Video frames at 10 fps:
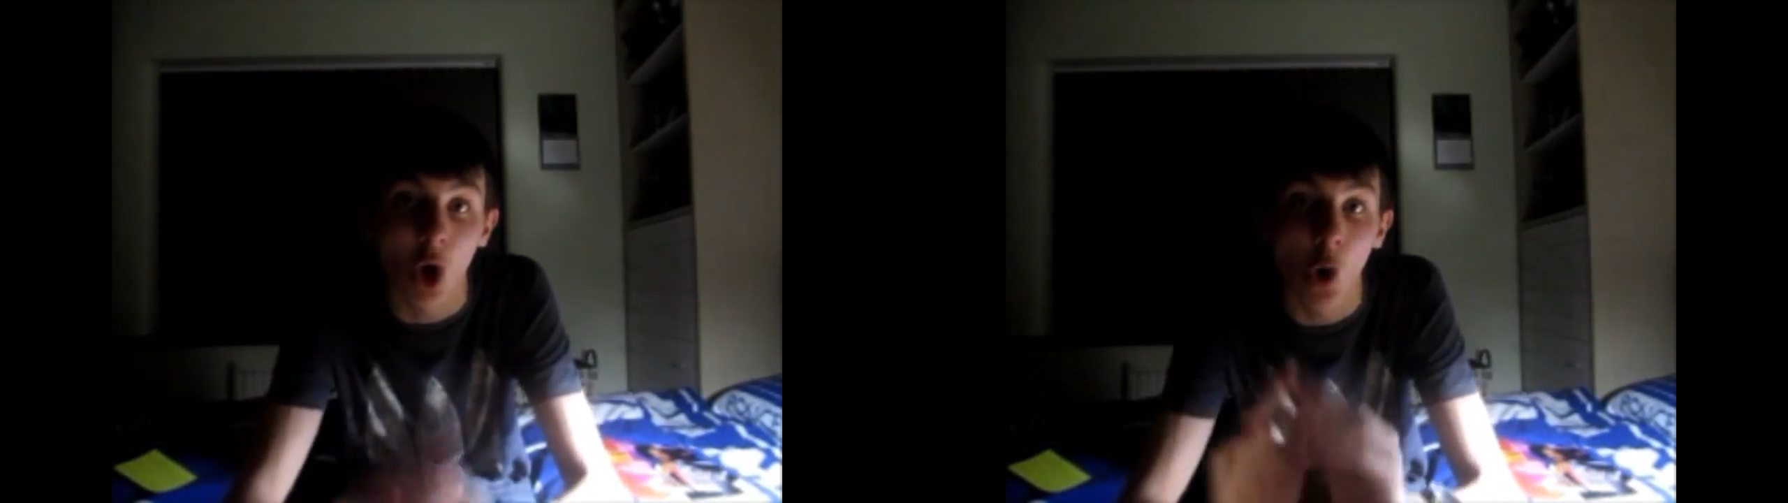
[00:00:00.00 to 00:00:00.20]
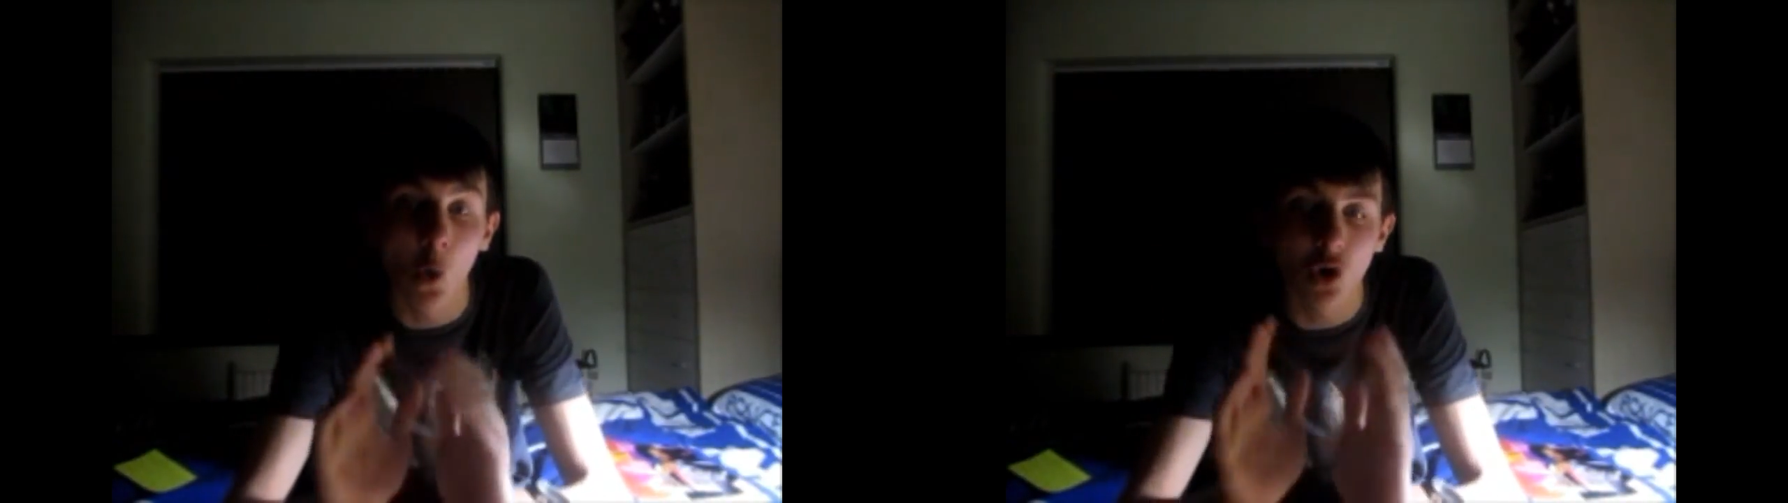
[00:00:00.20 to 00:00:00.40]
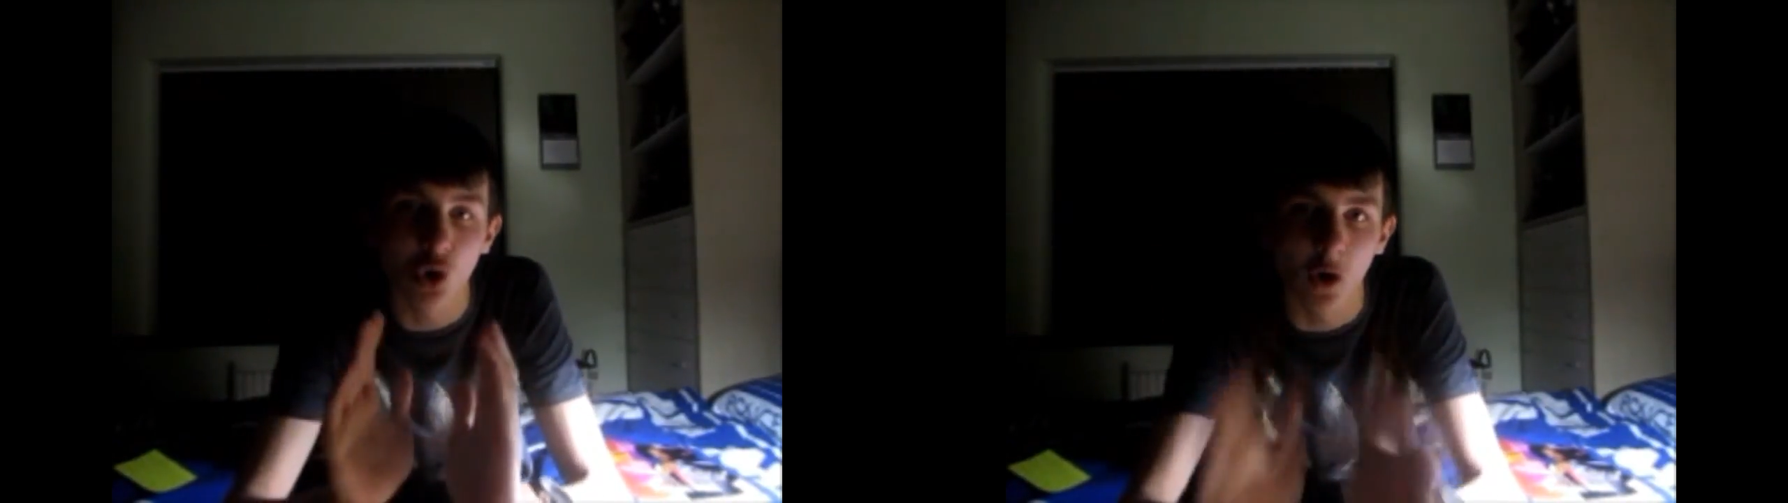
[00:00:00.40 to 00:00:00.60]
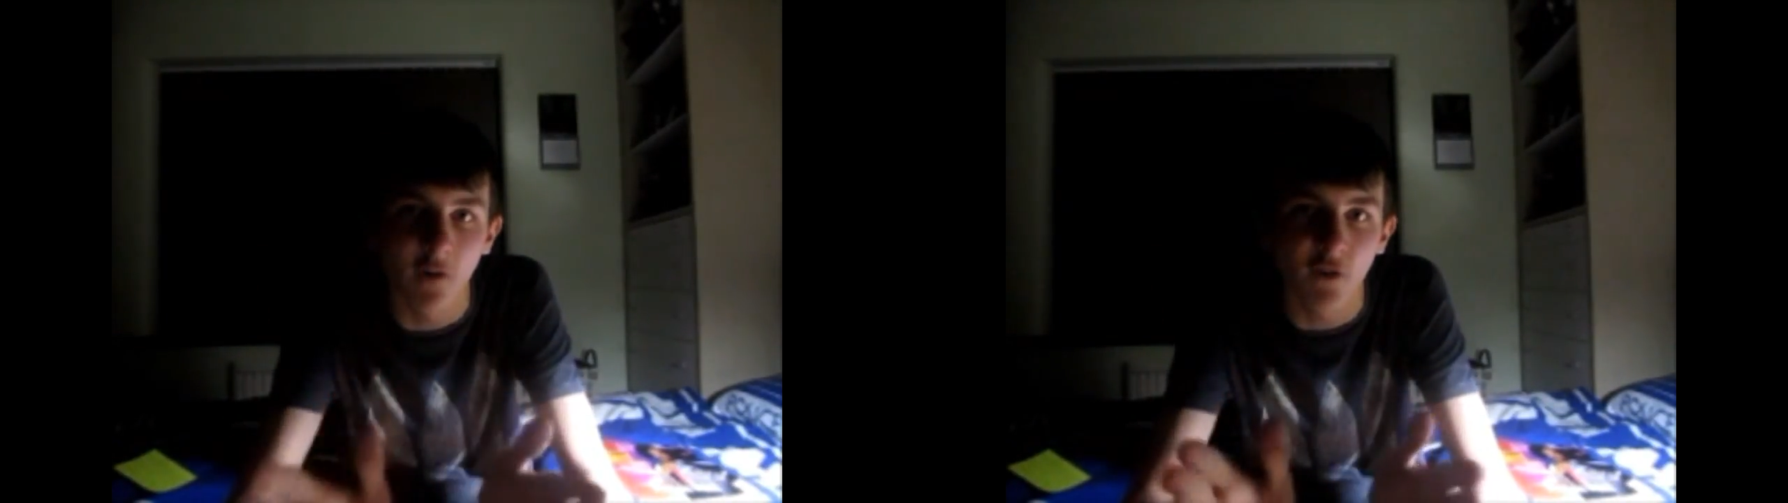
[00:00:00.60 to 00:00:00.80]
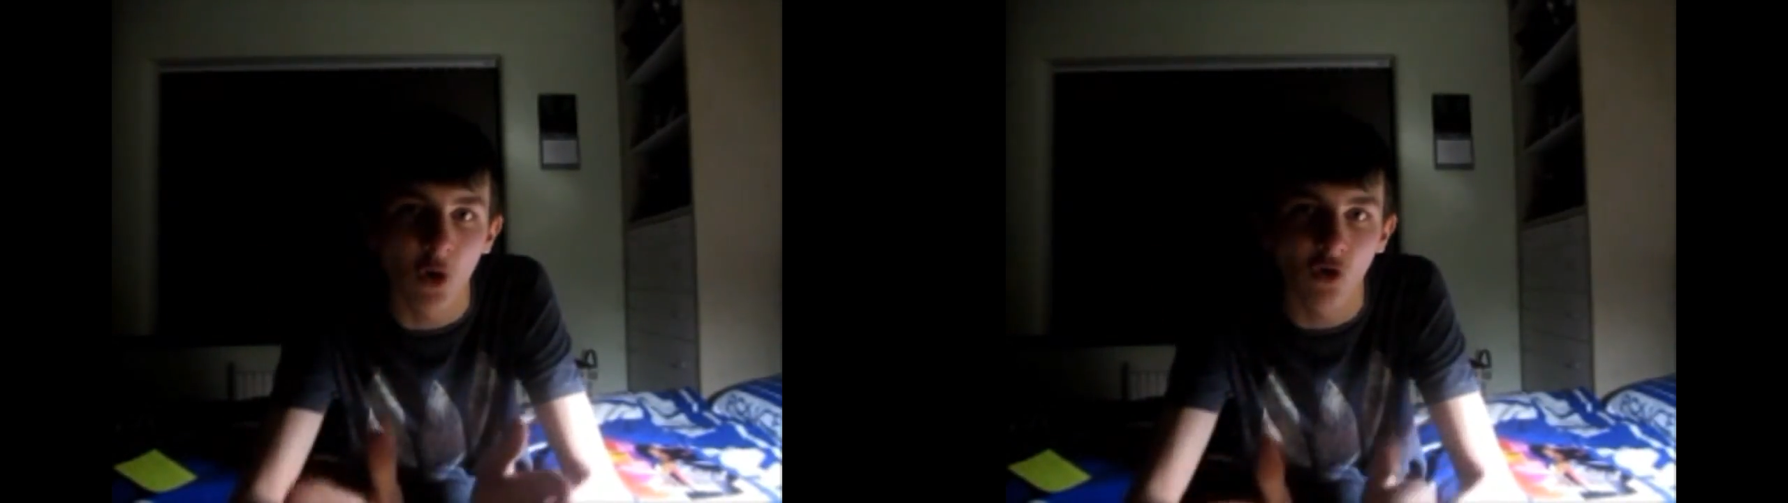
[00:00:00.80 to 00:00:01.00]
what your
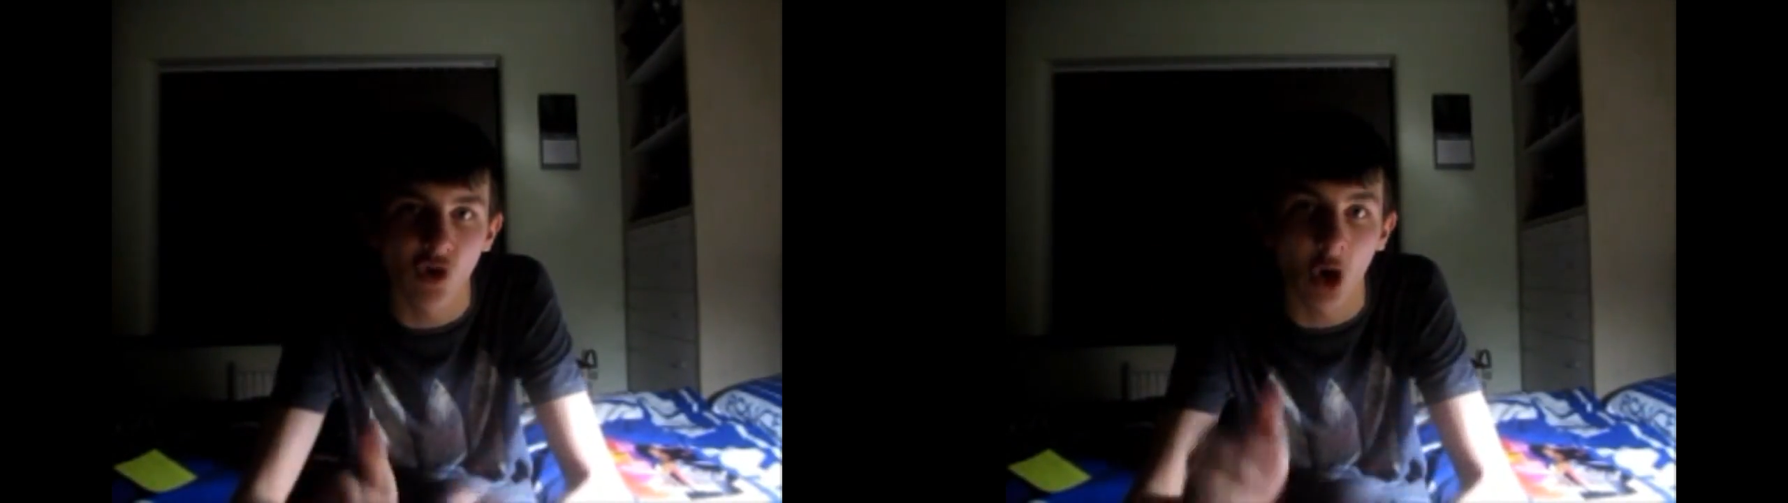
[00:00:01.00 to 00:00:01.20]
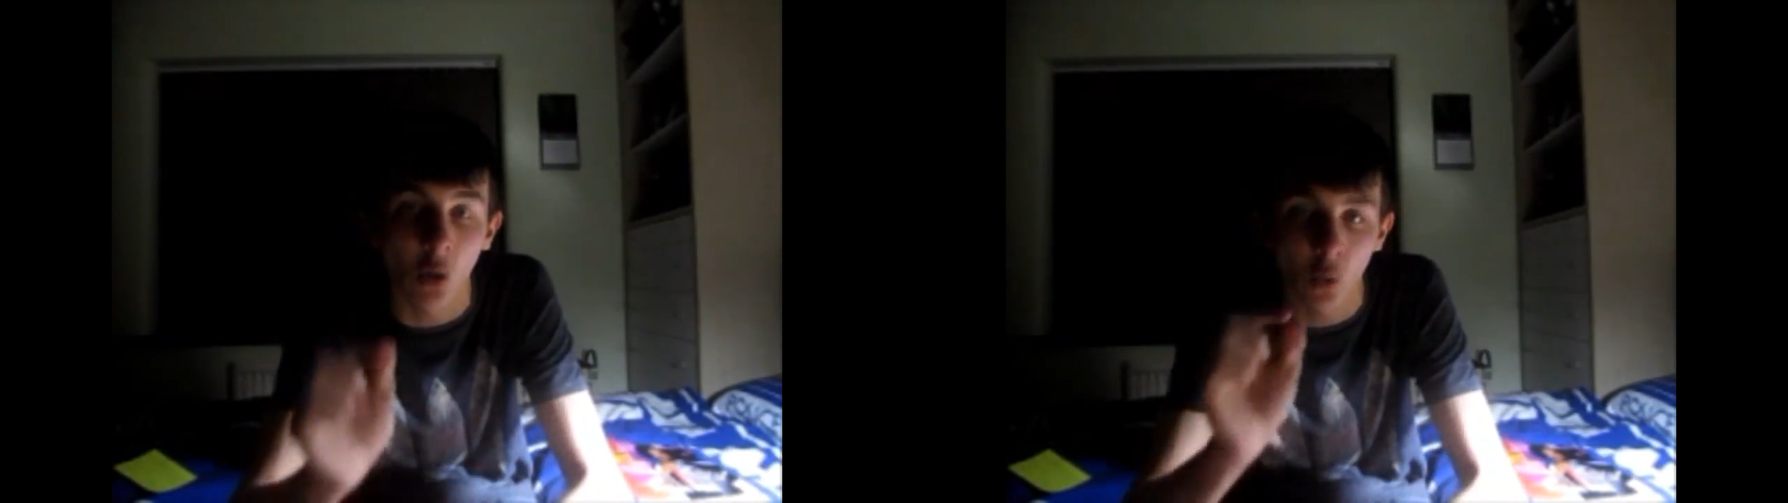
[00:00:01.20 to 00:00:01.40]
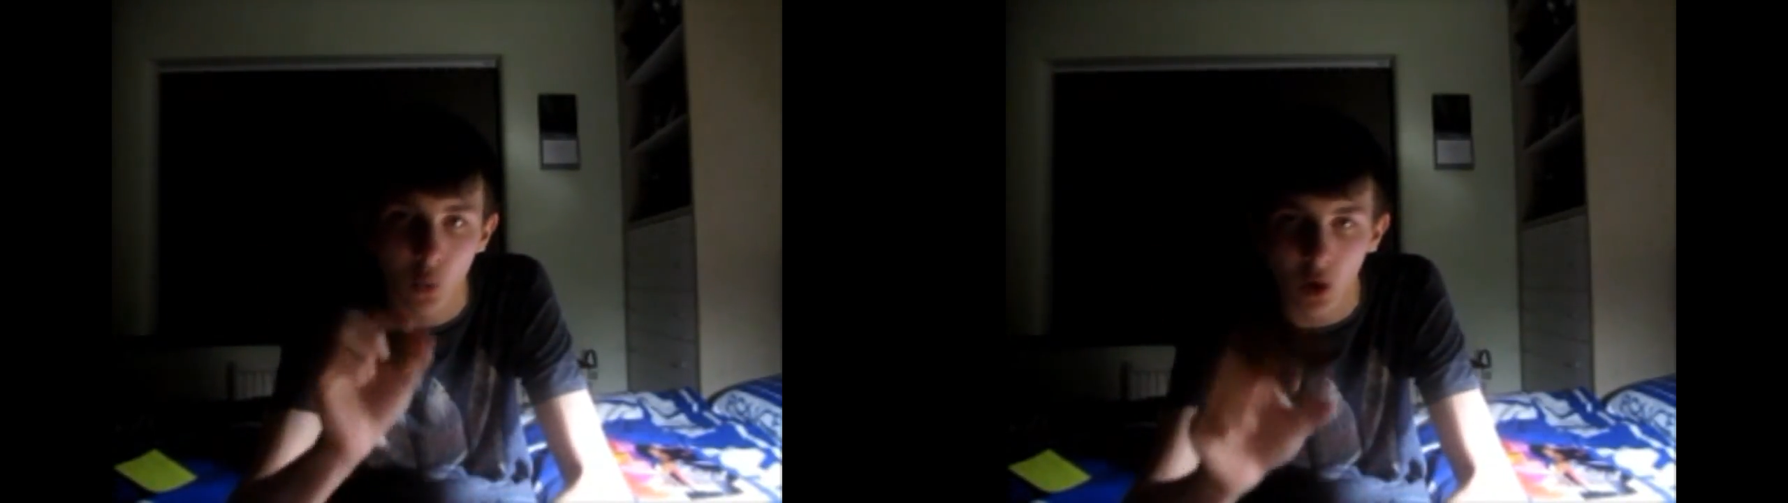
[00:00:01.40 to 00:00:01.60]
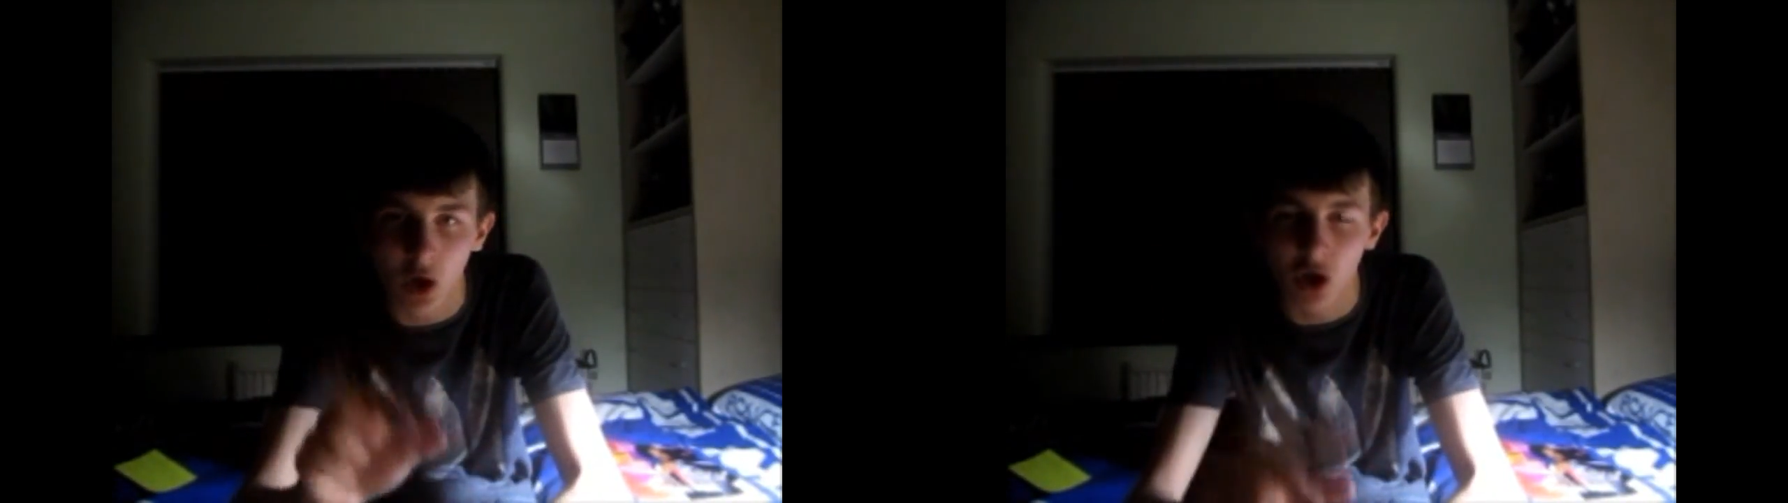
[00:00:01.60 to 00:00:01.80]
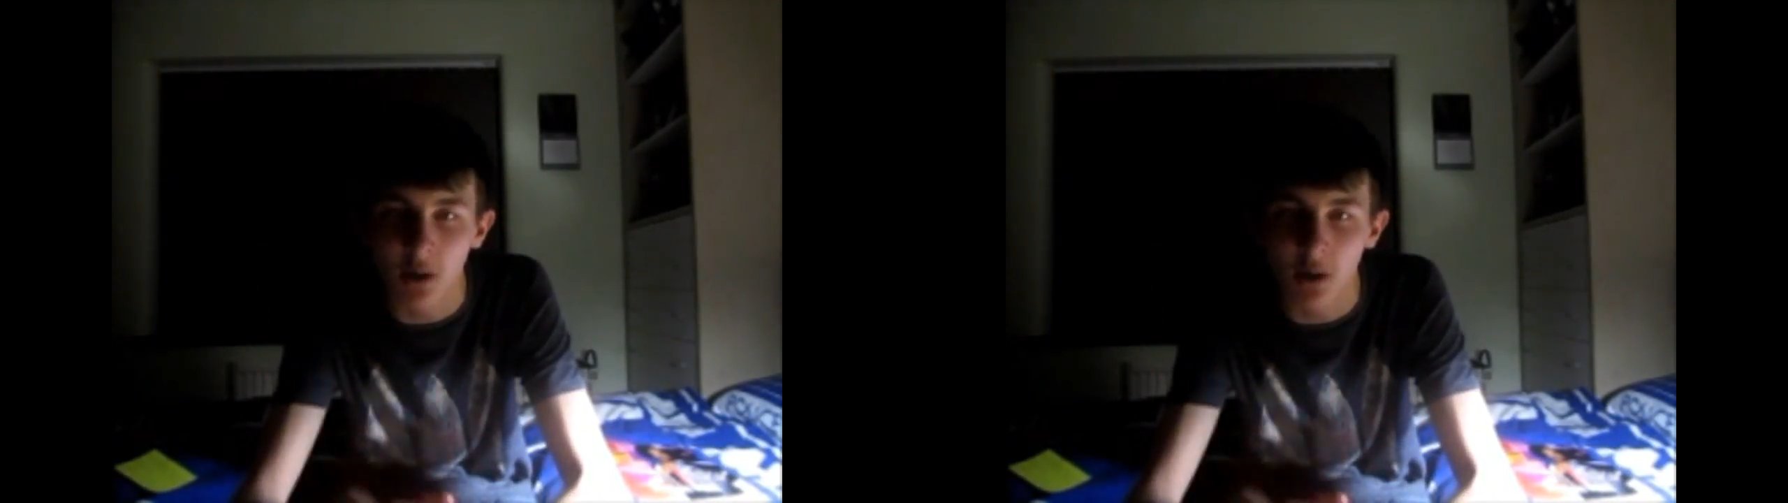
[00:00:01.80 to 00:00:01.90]
thoughts are going